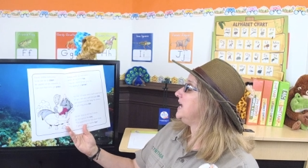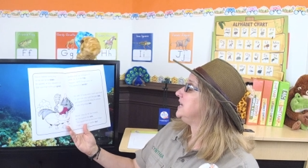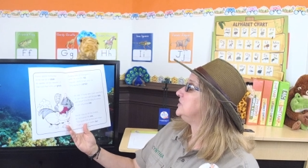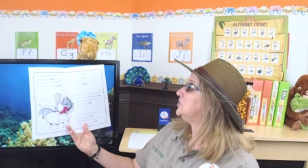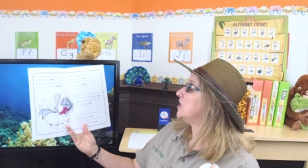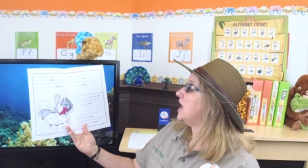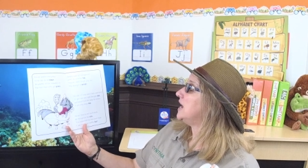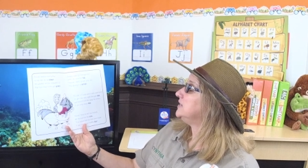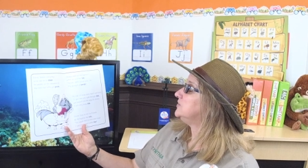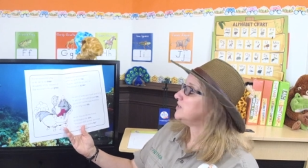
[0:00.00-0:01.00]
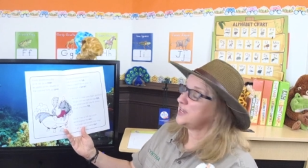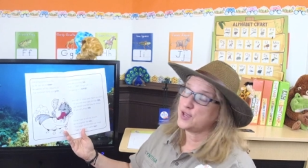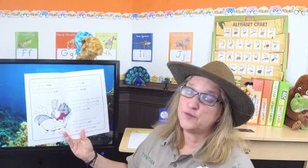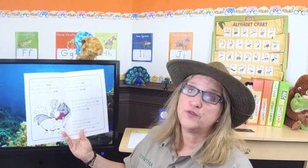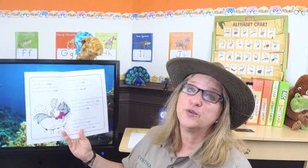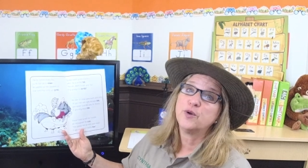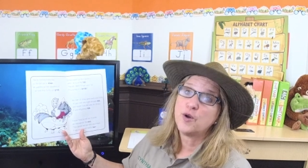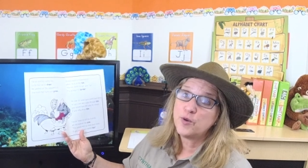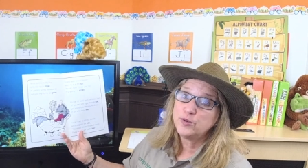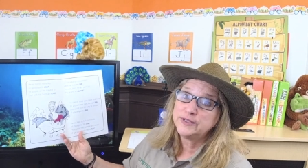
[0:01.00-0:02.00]
he shines if you
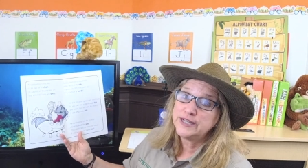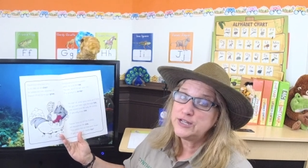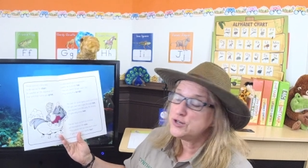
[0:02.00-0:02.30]
only